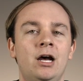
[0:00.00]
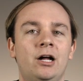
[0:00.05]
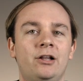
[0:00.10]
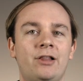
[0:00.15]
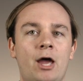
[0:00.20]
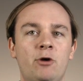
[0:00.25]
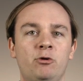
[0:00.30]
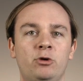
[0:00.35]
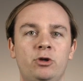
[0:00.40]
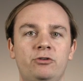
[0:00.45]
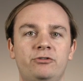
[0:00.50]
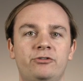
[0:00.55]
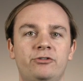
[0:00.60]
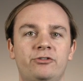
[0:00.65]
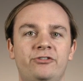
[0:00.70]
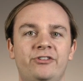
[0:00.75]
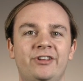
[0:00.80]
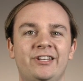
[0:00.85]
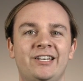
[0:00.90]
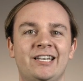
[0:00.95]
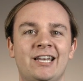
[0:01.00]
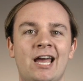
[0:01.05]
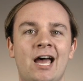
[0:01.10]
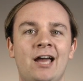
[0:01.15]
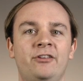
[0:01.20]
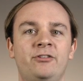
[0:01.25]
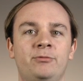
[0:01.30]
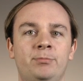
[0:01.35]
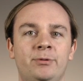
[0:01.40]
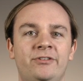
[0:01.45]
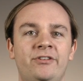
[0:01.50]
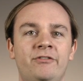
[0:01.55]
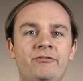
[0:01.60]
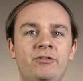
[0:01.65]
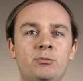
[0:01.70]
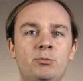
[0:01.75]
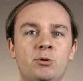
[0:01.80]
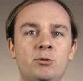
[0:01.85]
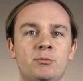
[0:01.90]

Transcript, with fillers: allowing users to deny specific